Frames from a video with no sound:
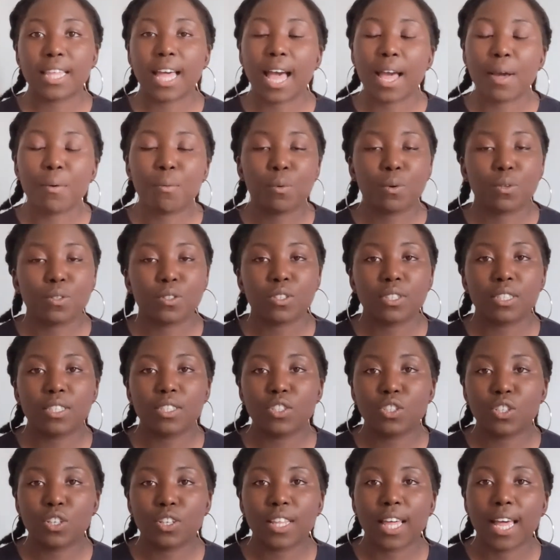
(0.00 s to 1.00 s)
that I want to
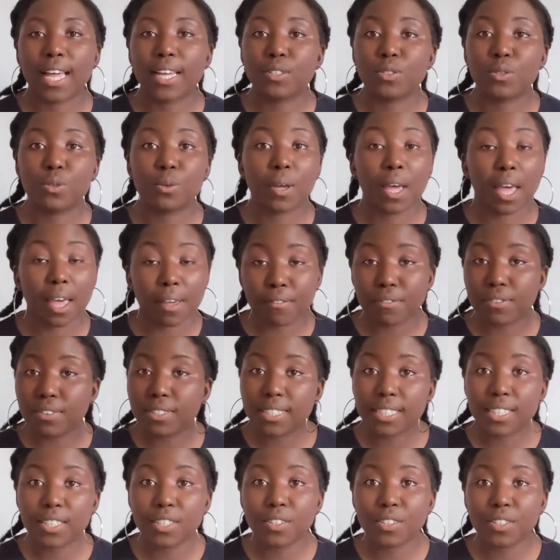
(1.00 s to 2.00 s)
ensure that I do every
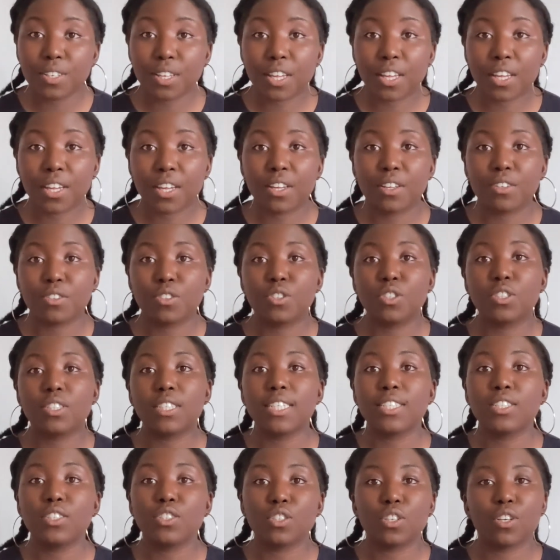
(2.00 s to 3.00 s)
single year, just
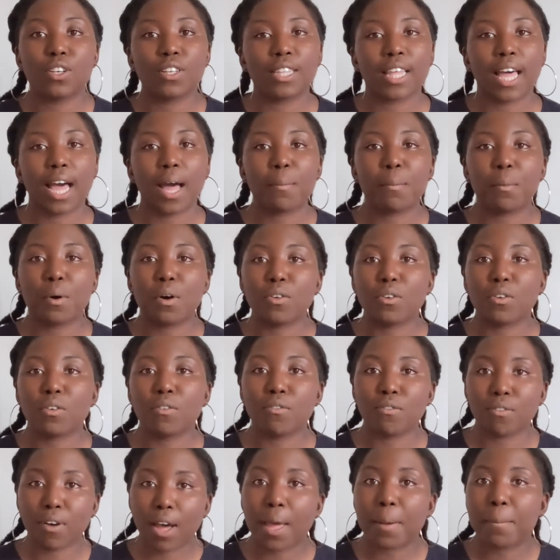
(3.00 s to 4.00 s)
to ensure that I'm on the
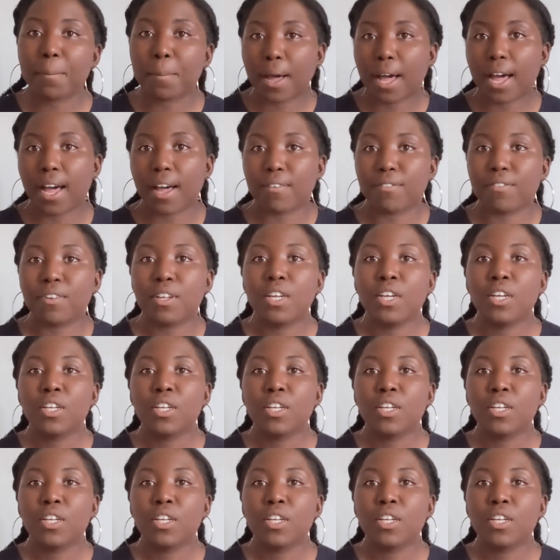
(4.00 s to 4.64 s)
right path